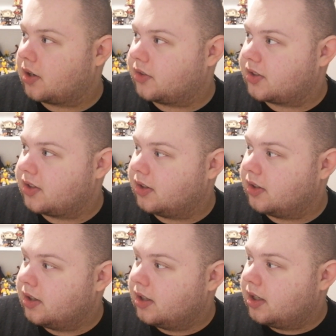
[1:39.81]

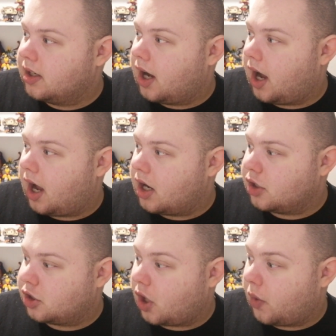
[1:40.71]
Johnson
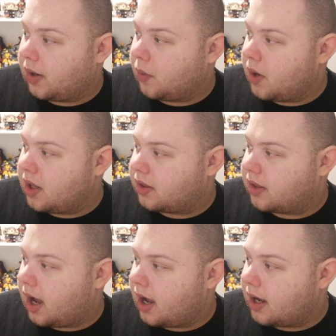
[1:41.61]
showing
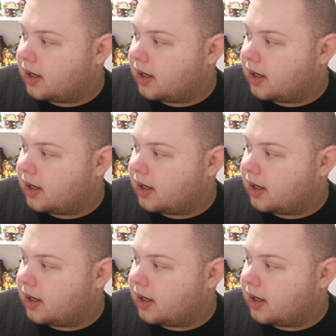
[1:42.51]
with